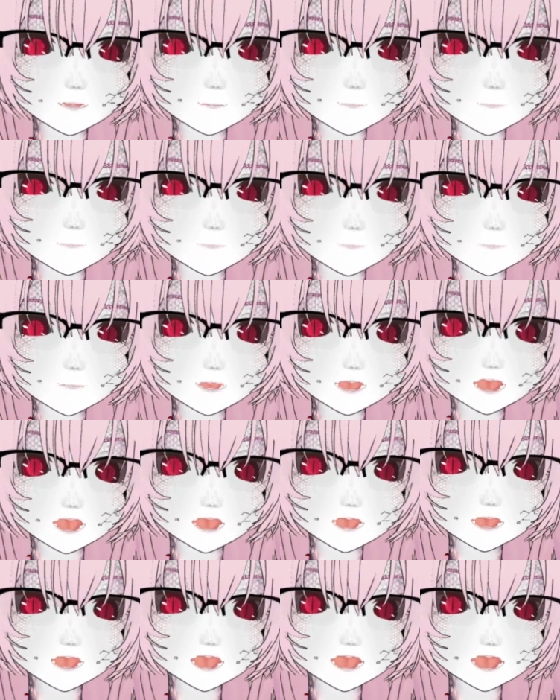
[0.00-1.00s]

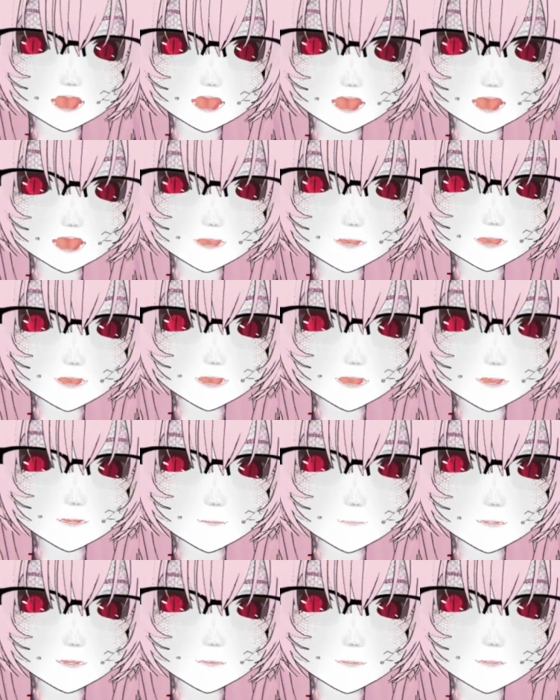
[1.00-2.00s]
But
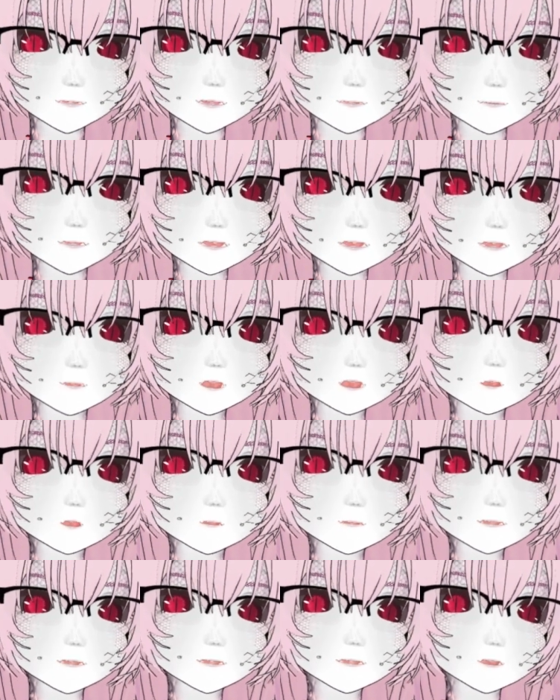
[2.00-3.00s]
given what we
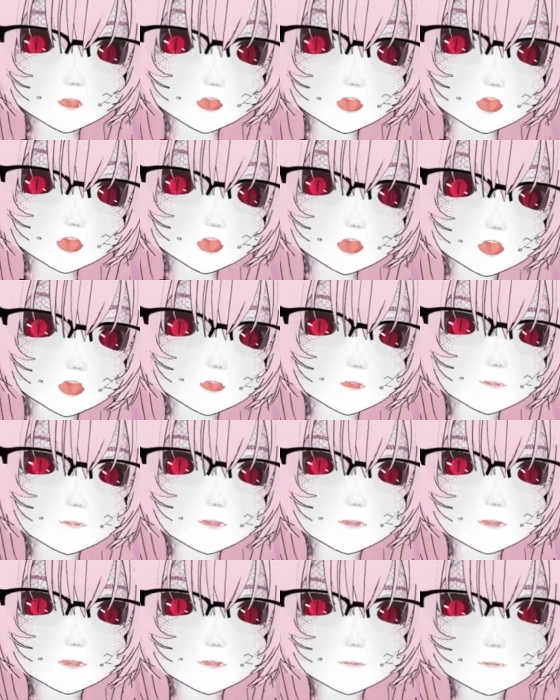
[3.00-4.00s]
saw in
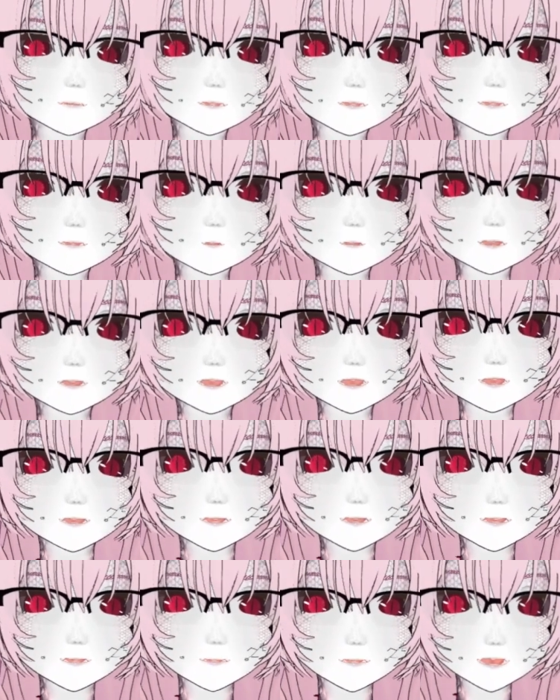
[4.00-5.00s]
the next
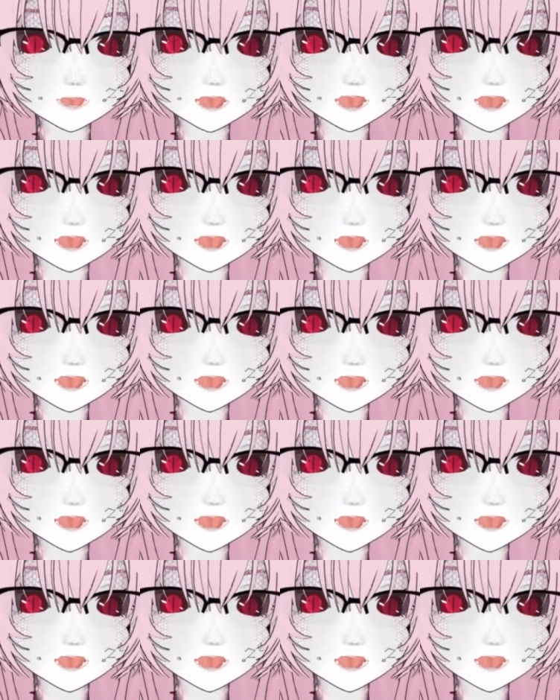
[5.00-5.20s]
chapter